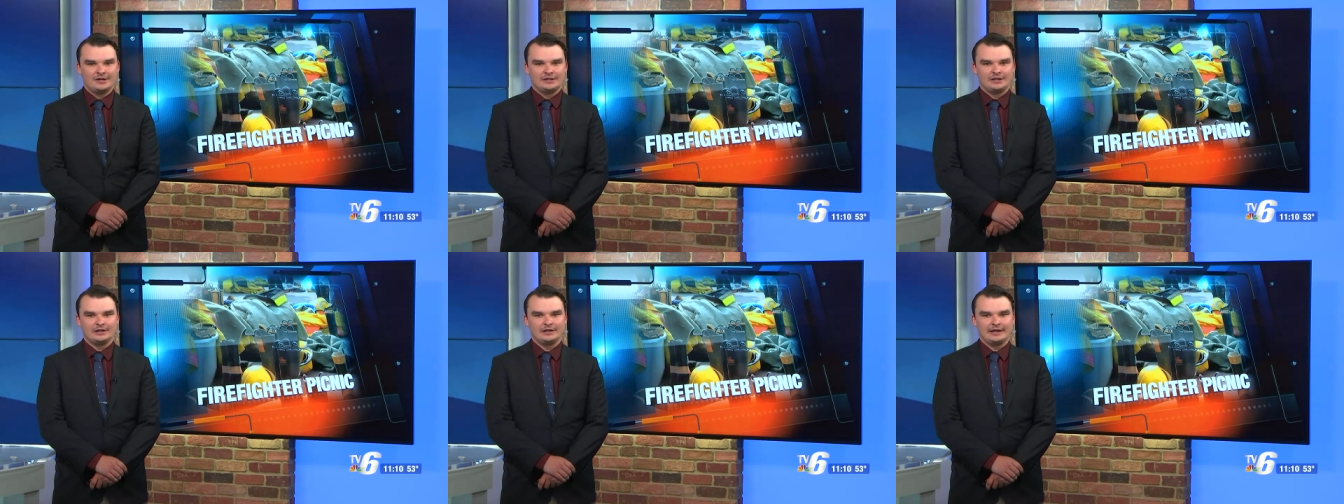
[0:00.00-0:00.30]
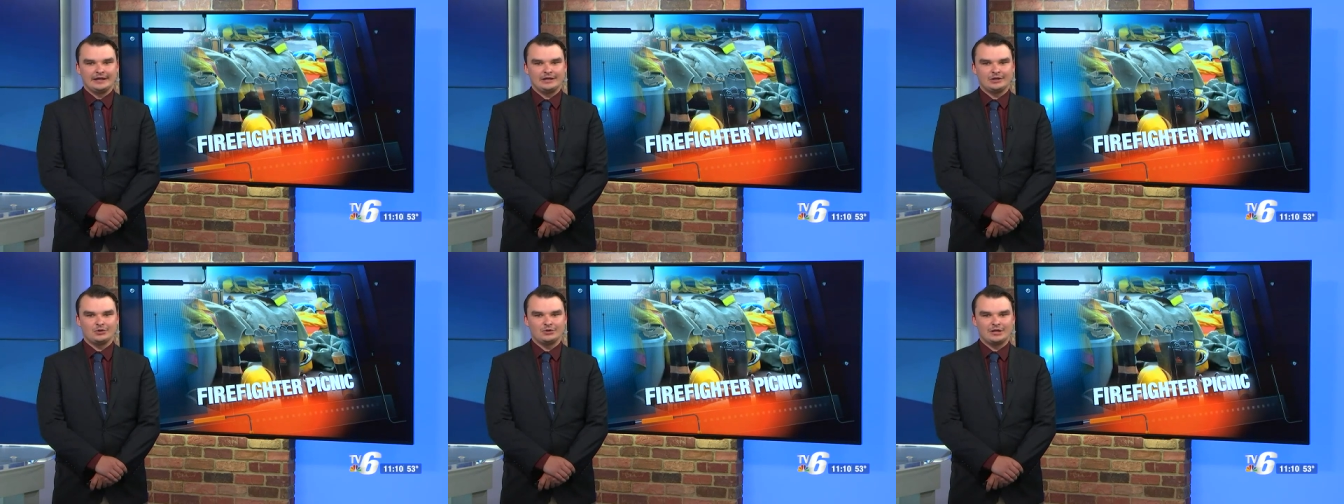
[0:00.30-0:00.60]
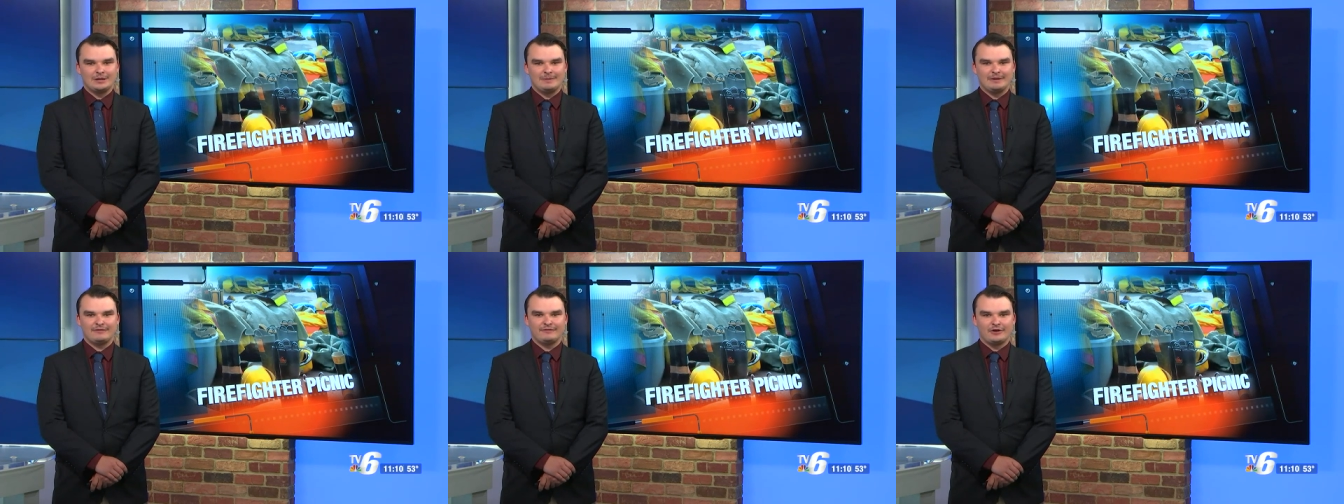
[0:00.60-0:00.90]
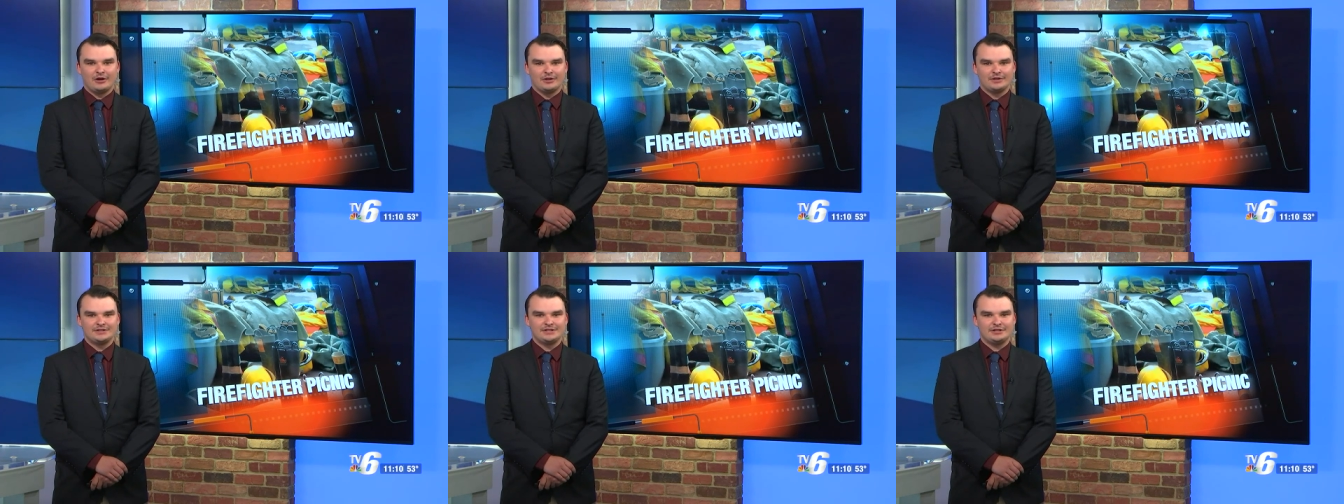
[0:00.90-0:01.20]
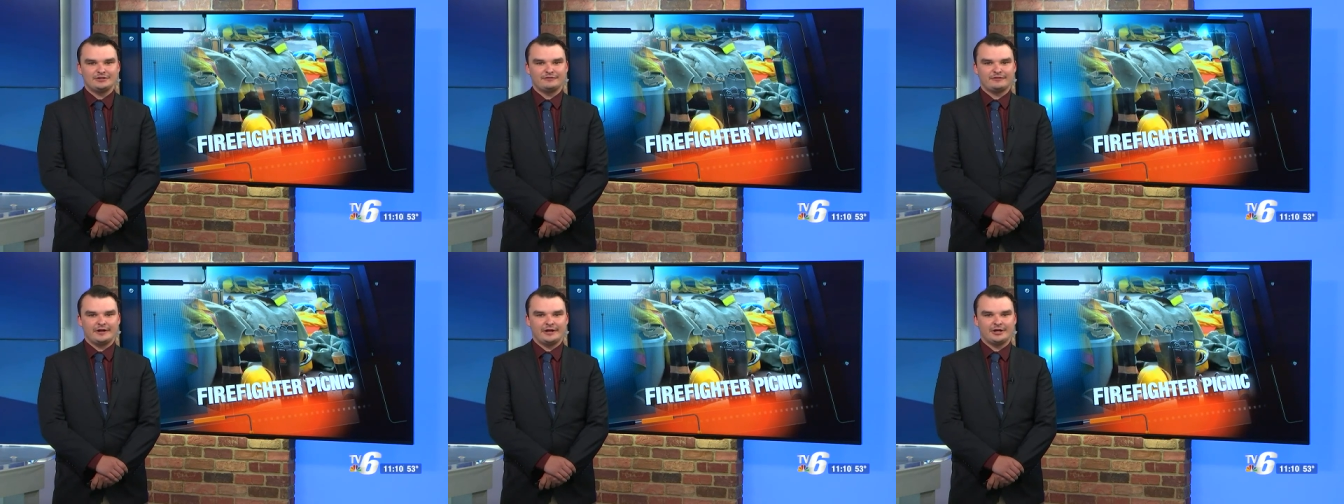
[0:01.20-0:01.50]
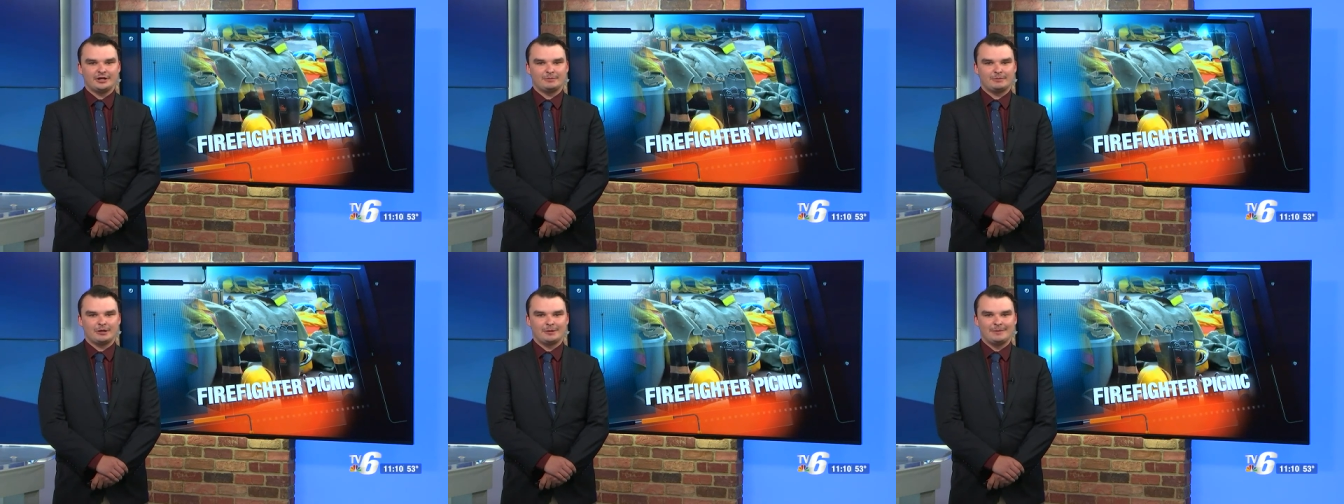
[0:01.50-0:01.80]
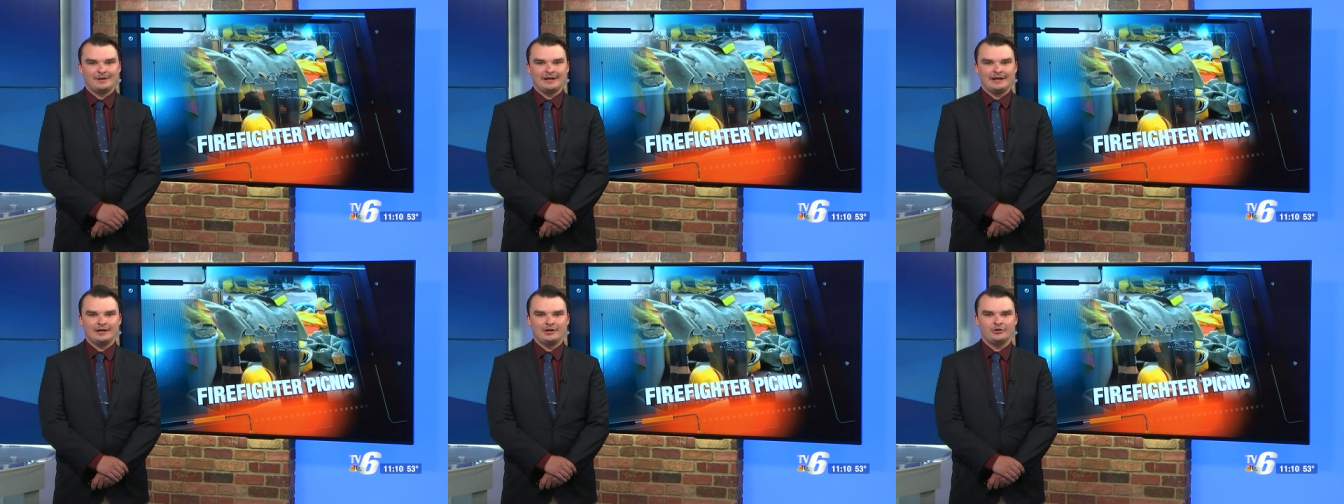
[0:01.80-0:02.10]
The Lake Gogebic Volunteer Fire
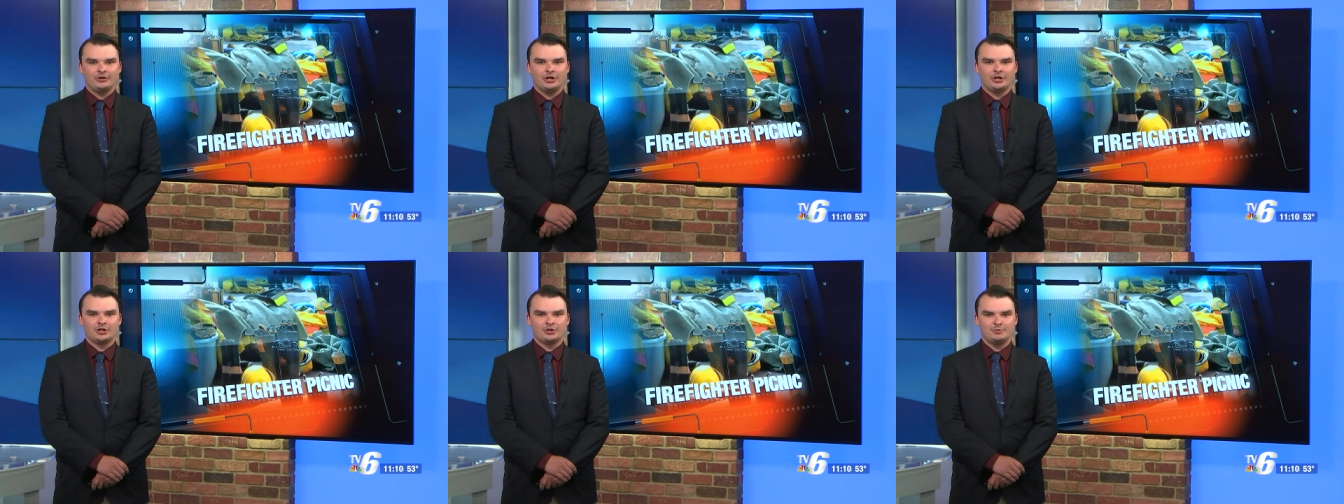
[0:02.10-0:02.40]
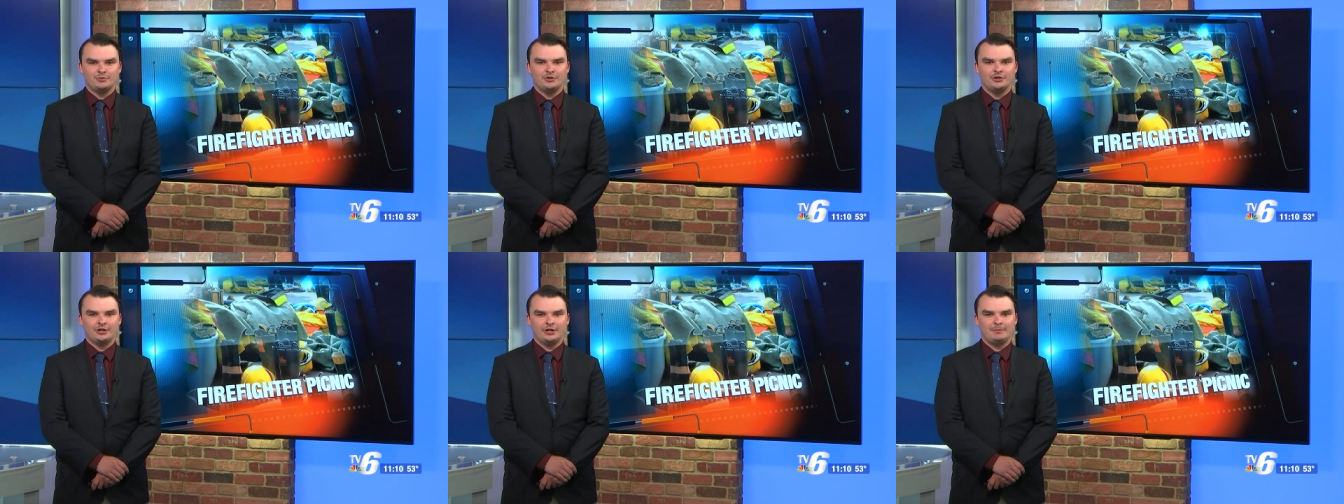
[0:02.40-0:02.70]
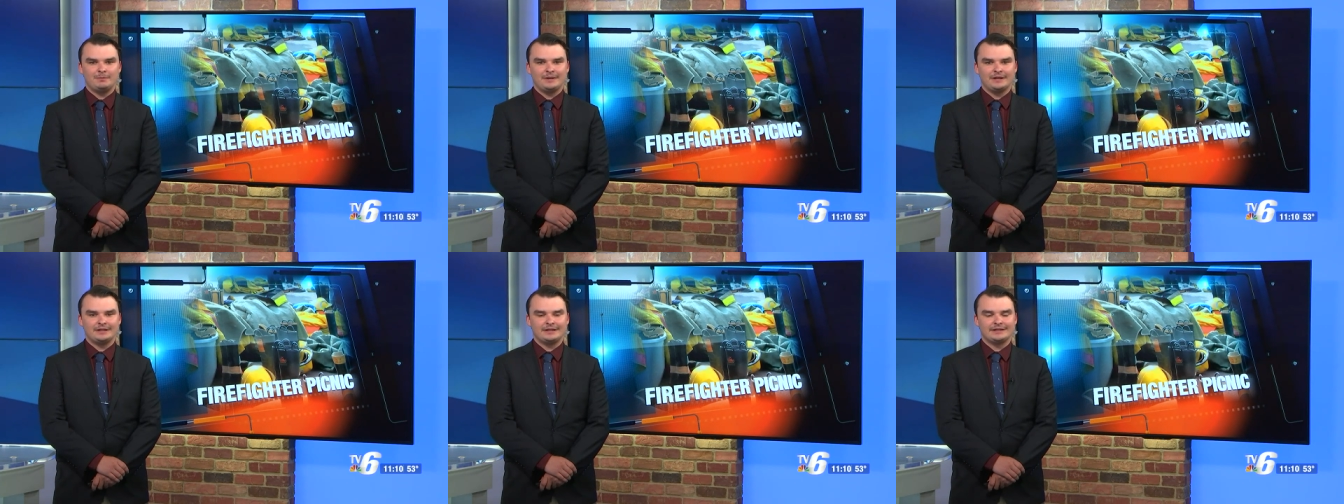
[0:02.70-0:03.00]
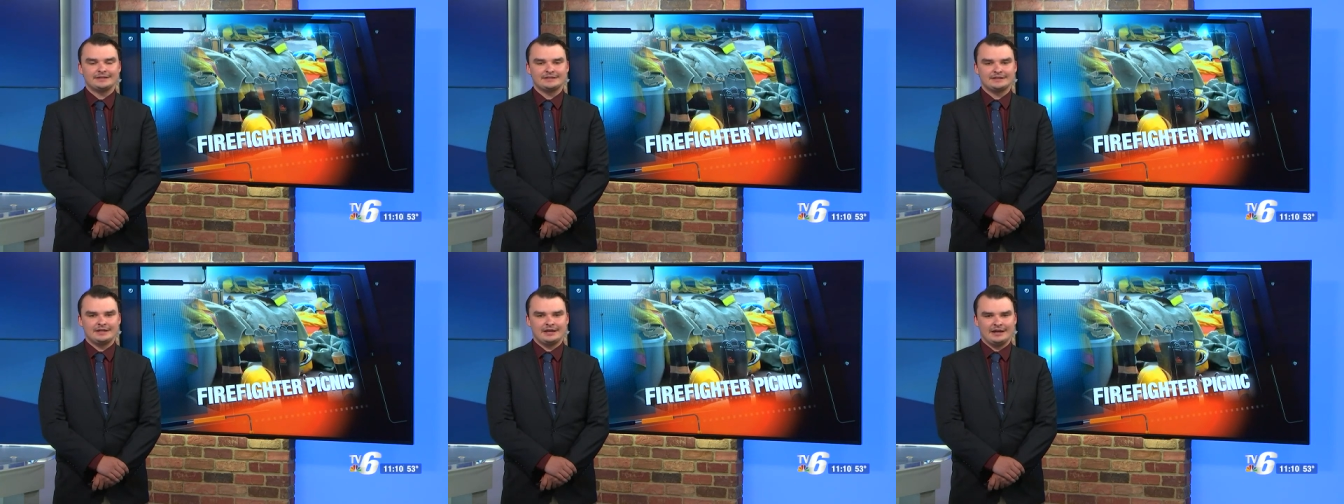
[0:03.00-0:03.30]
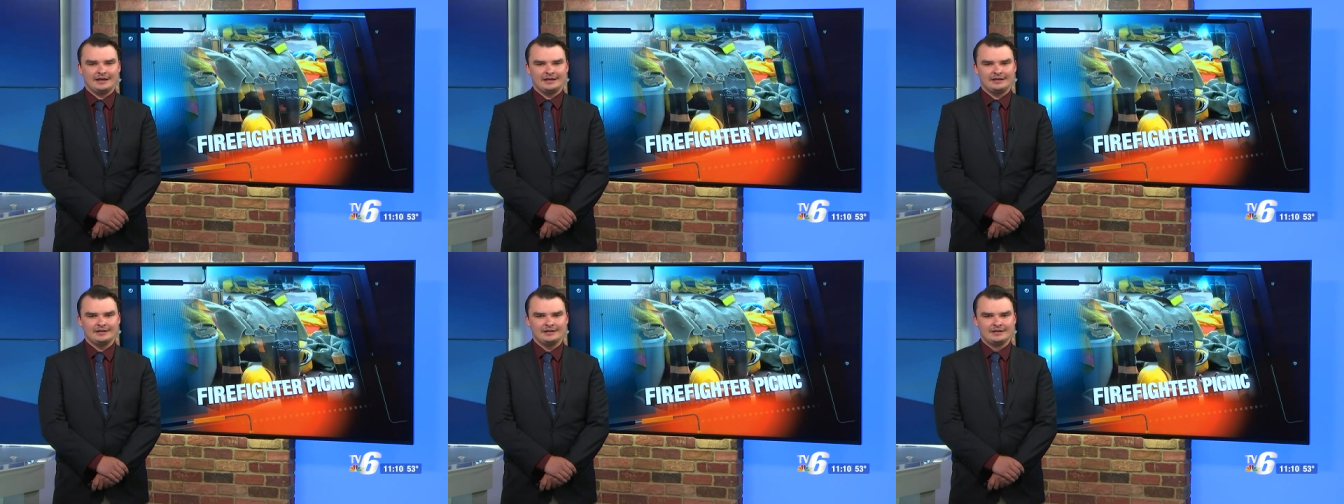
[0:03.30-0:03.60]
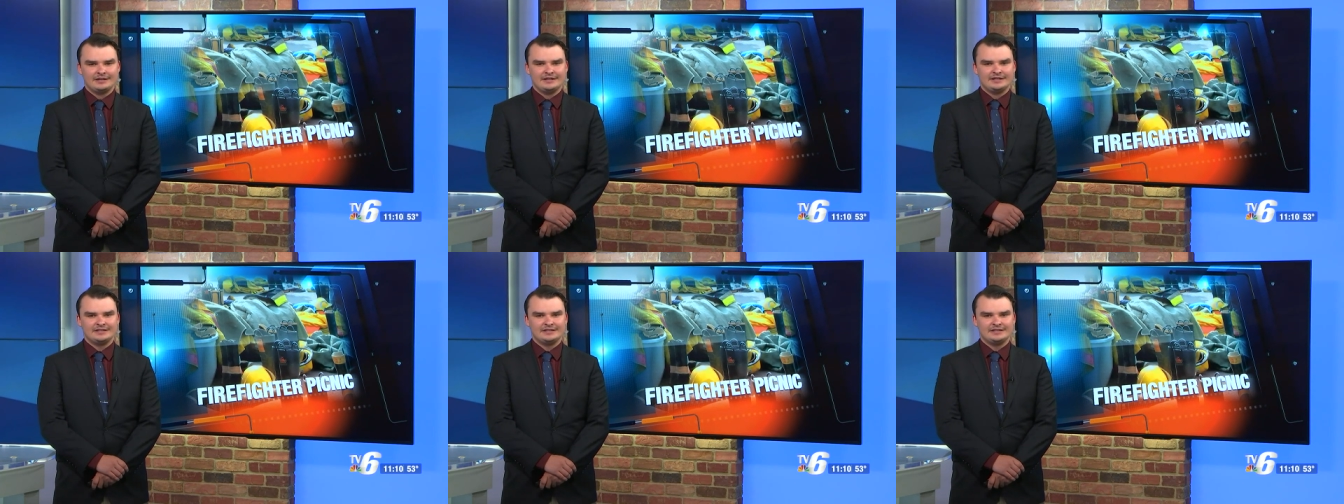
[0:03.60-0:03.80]
Department held a community picnic today.